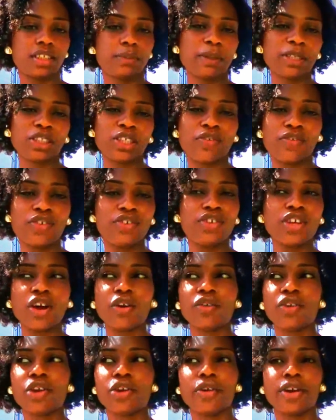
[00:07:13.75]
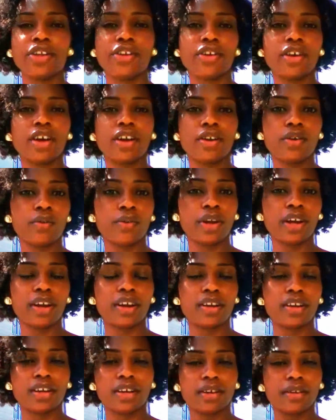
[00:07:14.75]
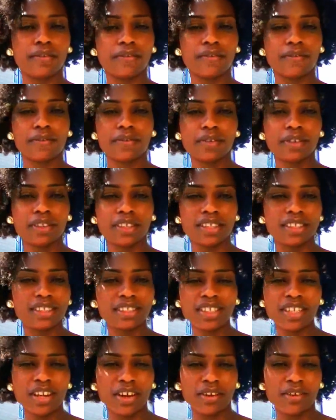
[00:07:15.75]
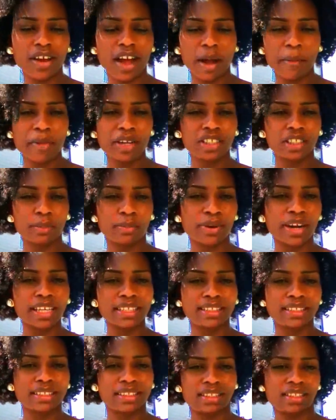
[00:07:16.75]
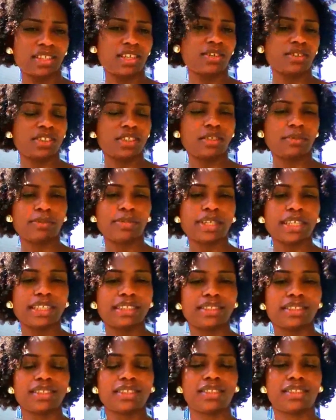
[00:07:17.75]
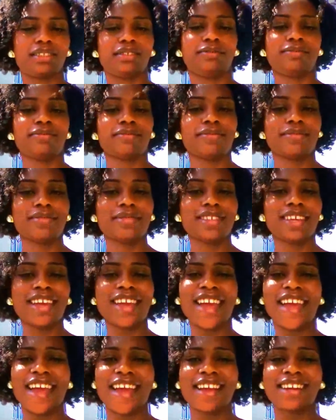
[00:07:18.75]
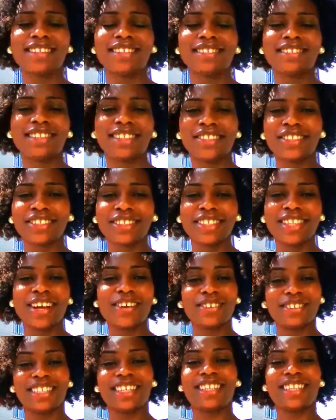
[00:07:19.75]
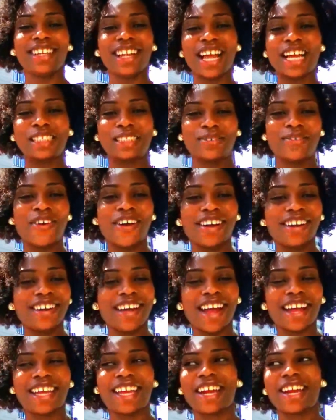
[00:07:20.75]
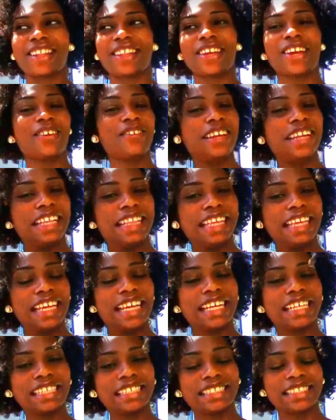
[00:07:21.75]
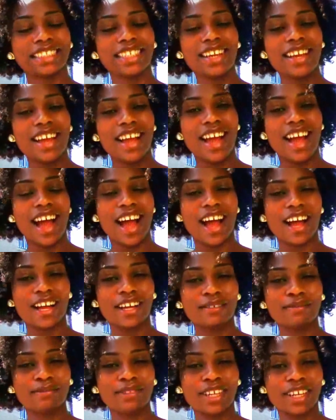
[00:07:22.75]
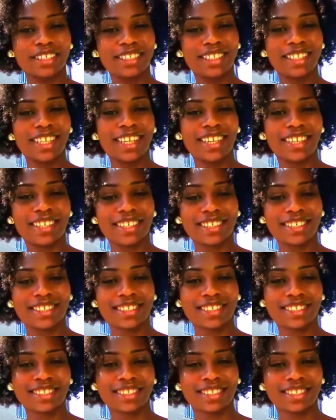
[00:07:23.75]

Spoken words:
Especially if you don't know and you're unaware of, you know, how much the price is to go certain places. And seriously, that was like the last one. I can't think of anything else. Talk to you later.